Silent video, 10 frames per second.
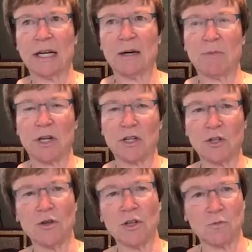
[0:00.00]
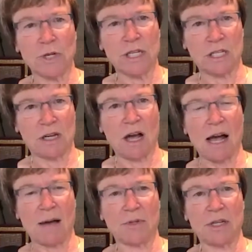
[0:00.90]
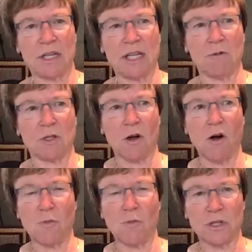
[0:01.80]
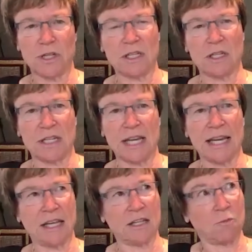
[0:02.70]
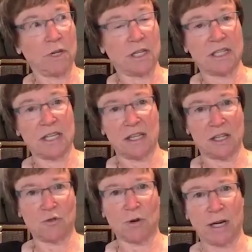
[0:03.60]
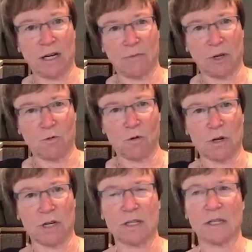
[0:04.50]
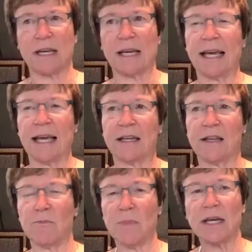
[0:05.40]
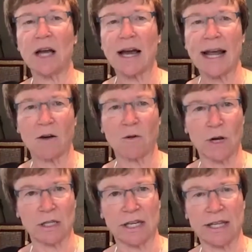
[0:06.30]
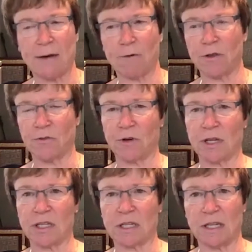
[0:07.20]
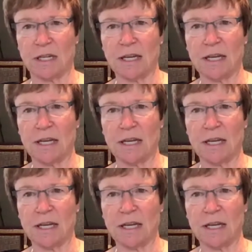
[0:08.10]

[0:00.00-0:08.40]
But as soon as we stopped, it was almost instantaneous that we could see this train coming toward us. And men got out quickly. They were in the front seat.